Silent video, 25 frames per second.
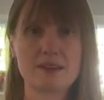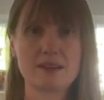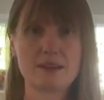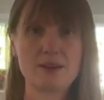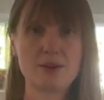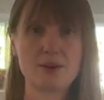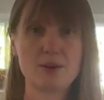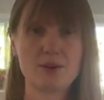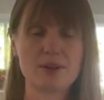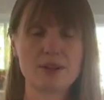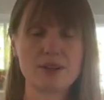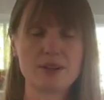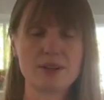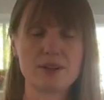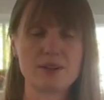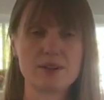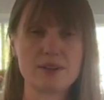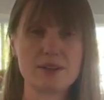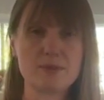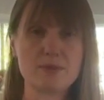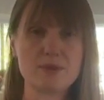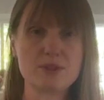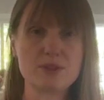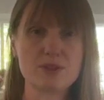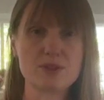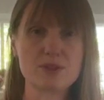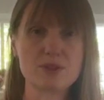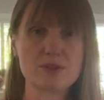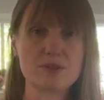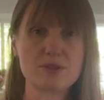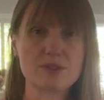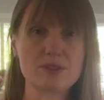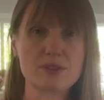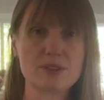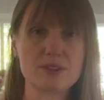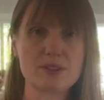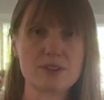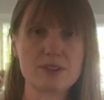Your inner
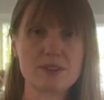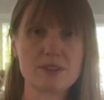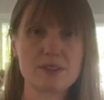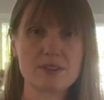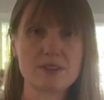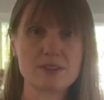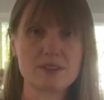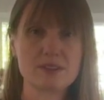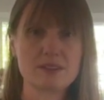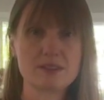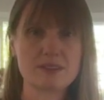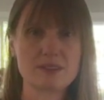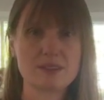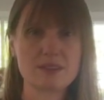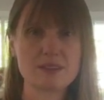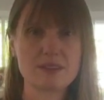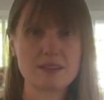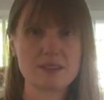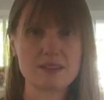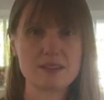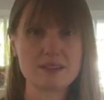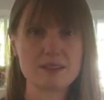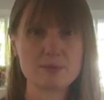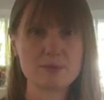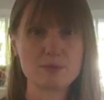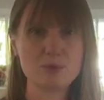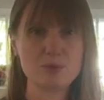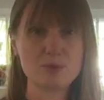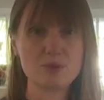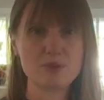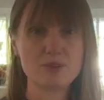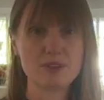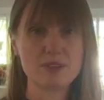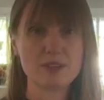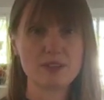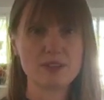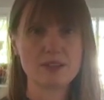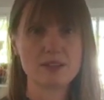observer is
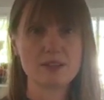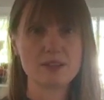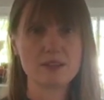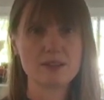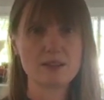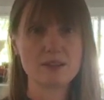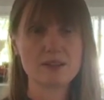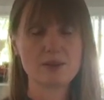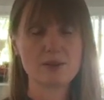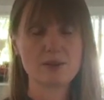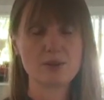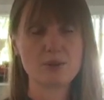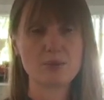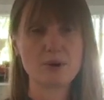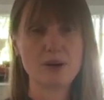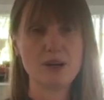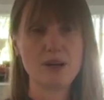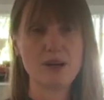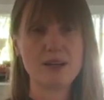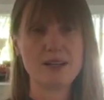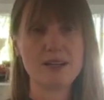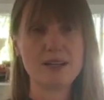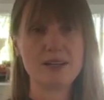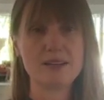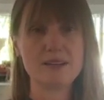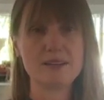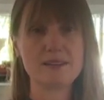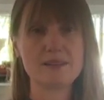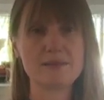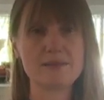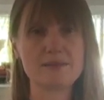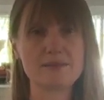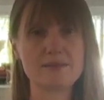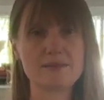moving your body.